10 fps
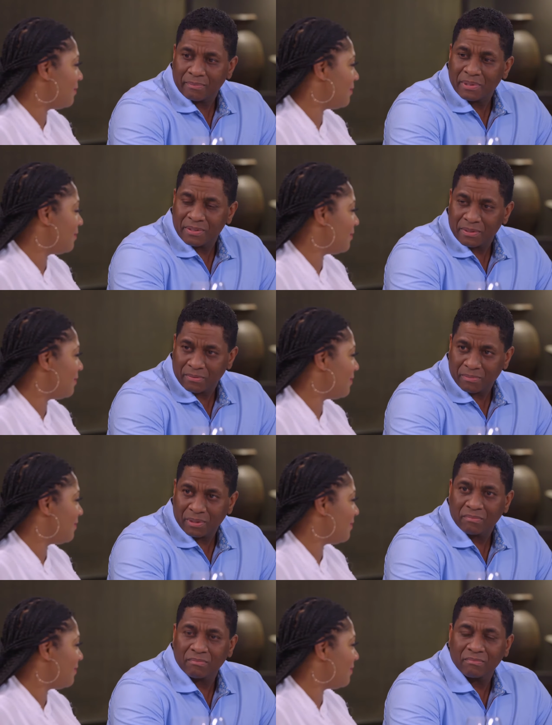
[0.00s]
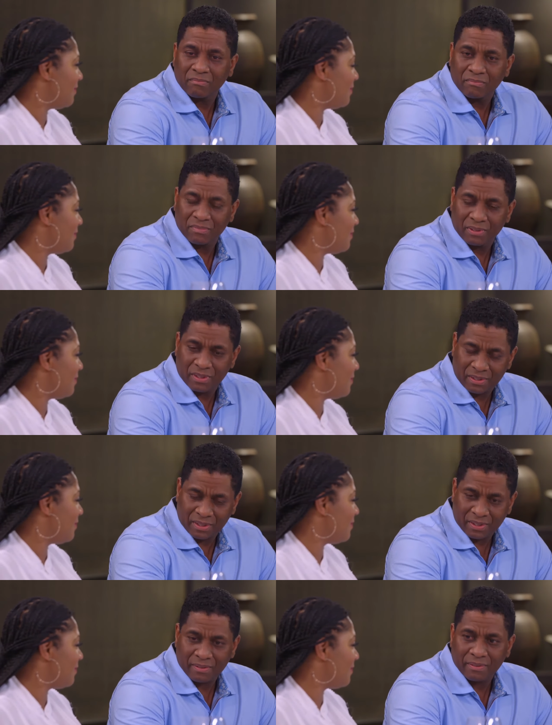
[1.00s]
Speaker 1: The businesswoman, the
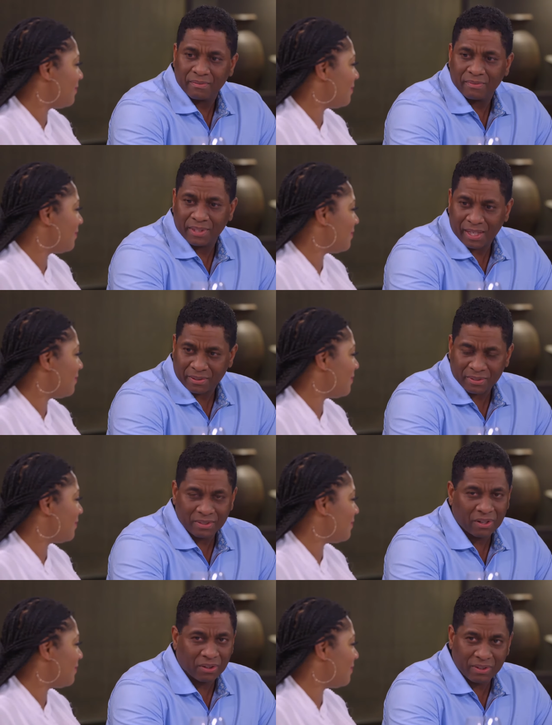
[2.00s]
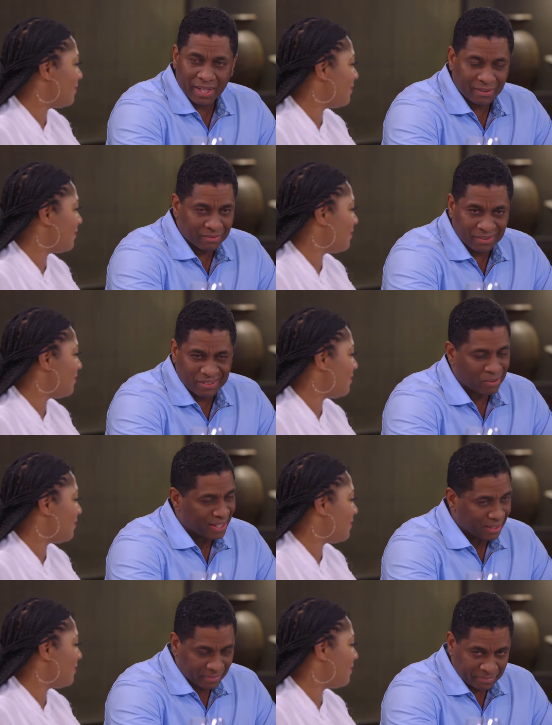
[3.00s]
singer, the actress, all of that is
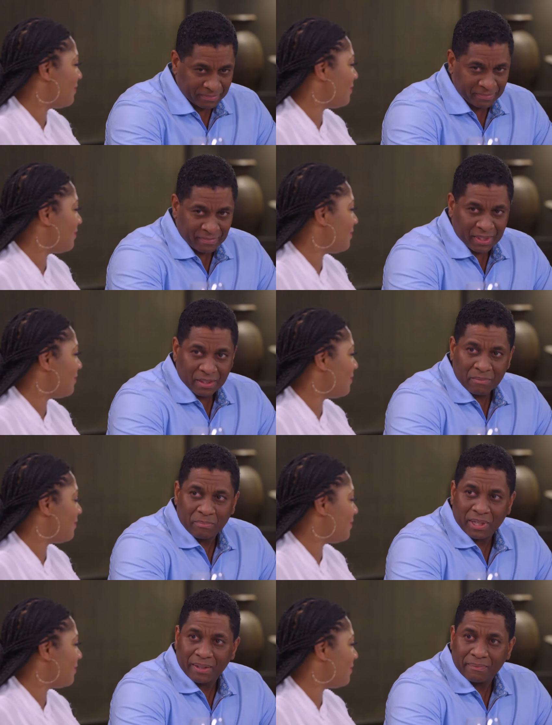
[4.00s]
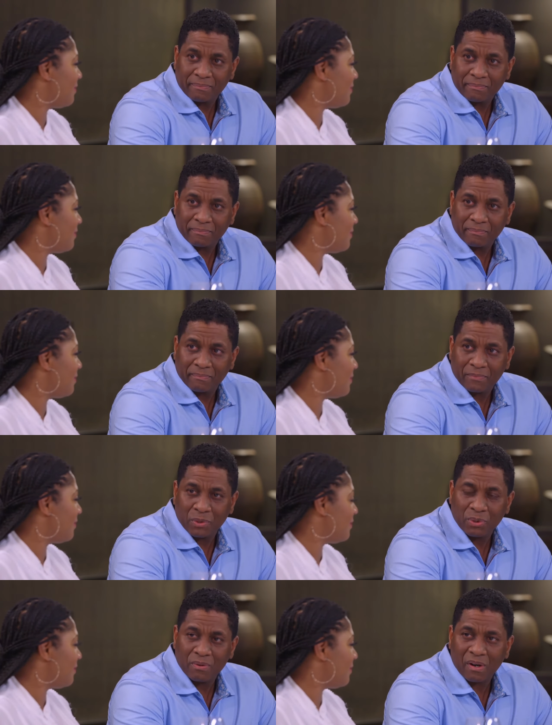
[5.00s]
great. But who
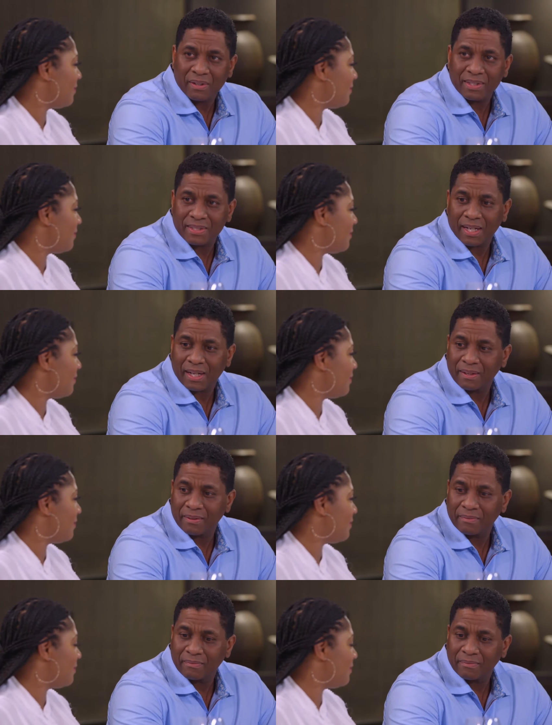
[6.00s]
you are inside and